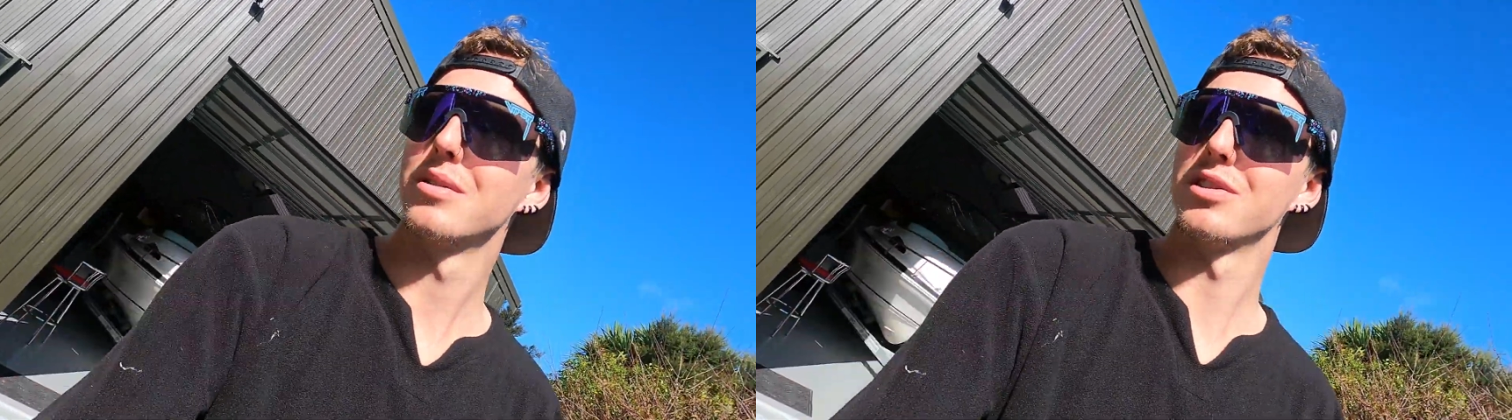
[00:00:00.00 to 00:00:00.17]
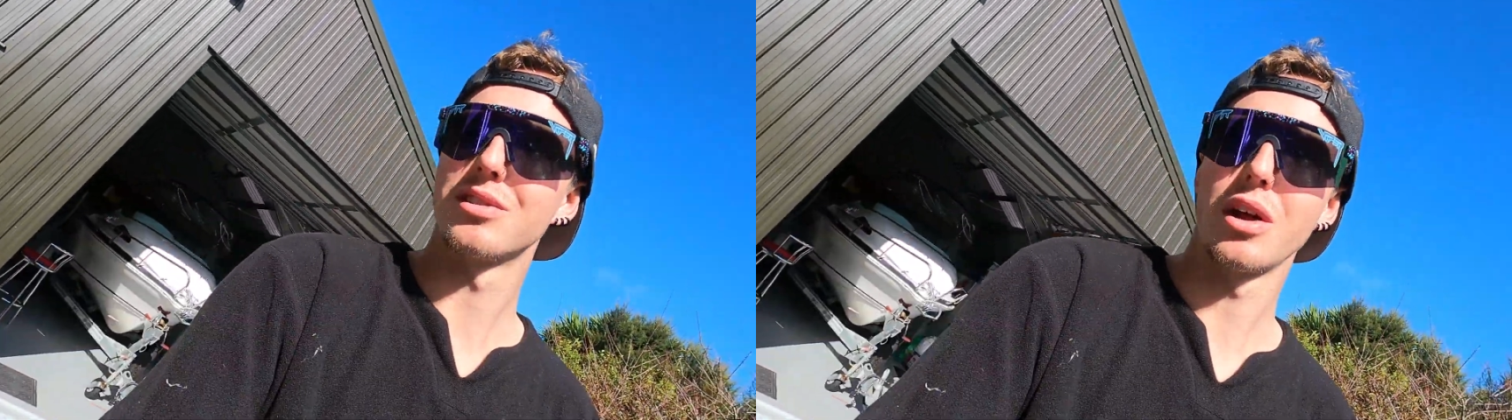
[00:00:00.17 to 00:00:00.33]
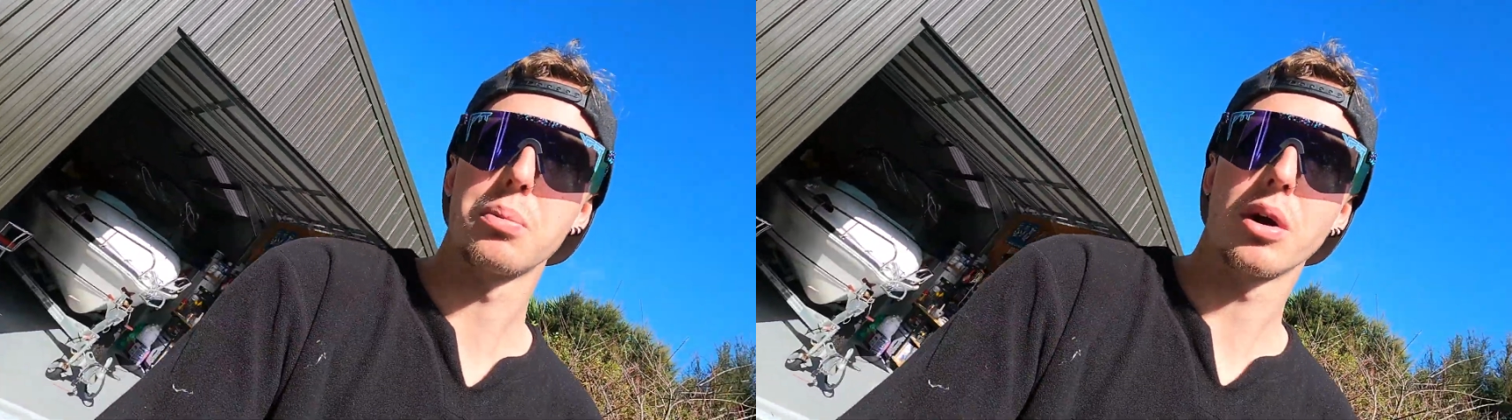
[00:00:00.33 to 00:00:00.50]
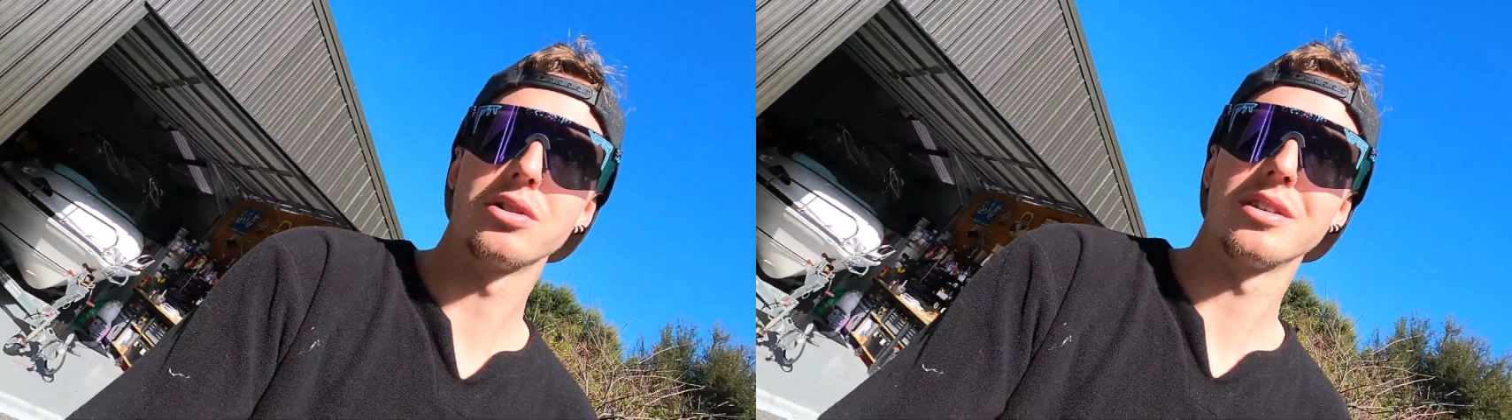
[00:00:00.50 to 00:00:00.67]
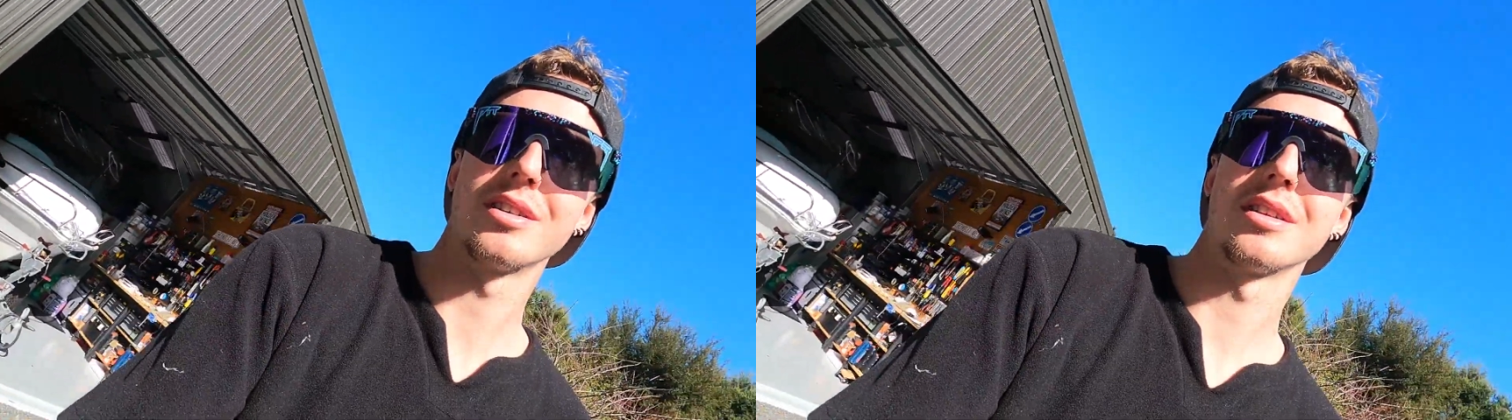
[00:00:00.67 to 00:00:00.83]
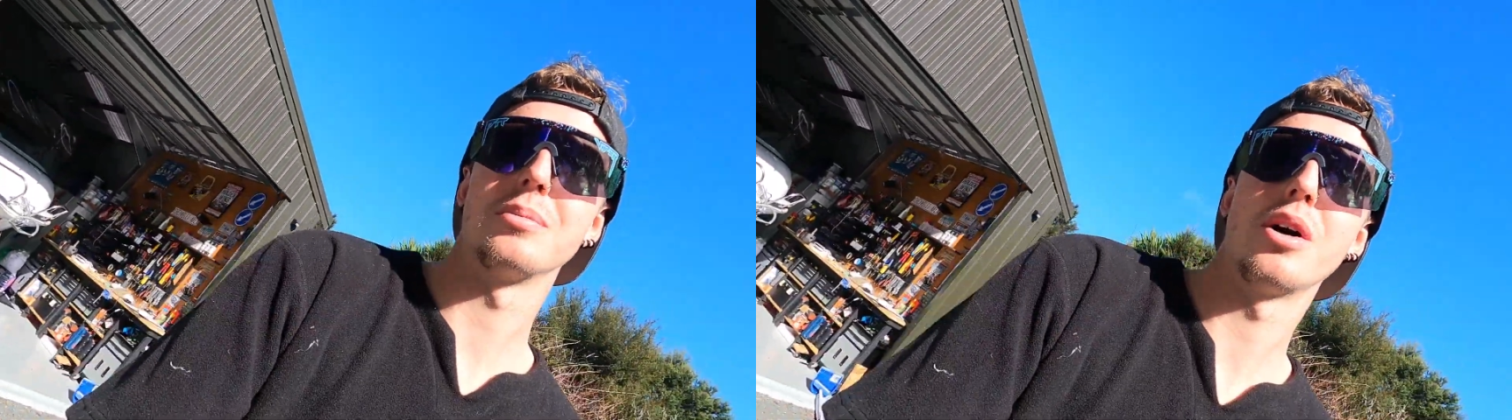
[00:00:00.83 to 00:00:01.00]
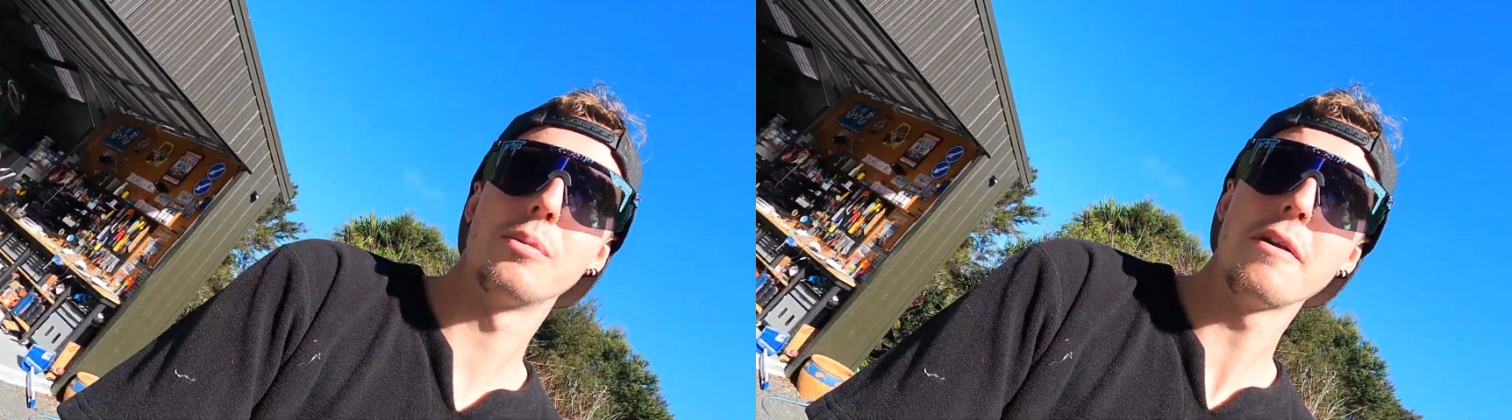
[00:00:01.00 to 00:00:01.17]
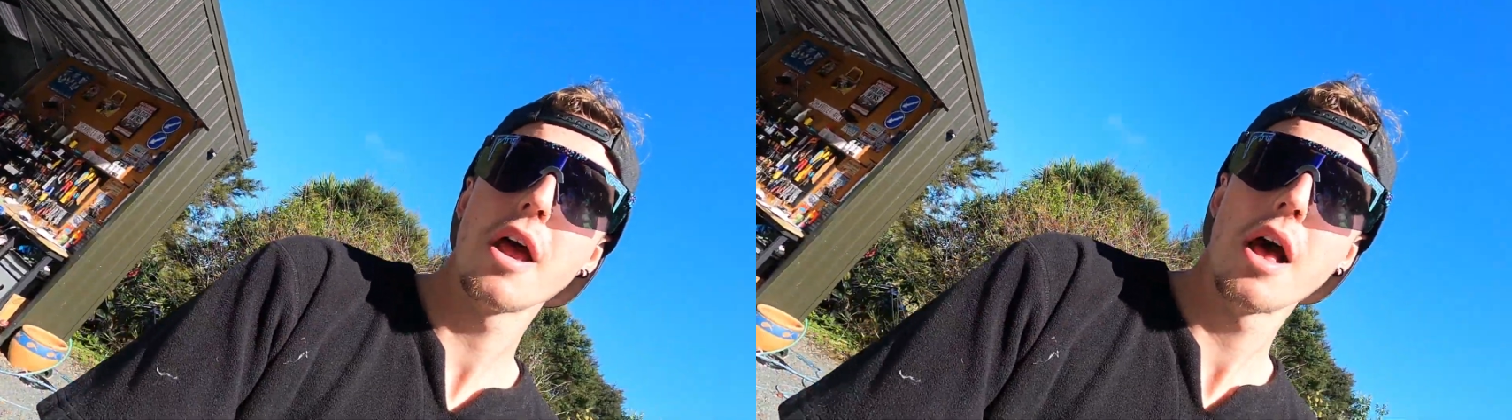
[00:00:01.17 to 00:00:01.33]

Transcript: of a slow process at the moment,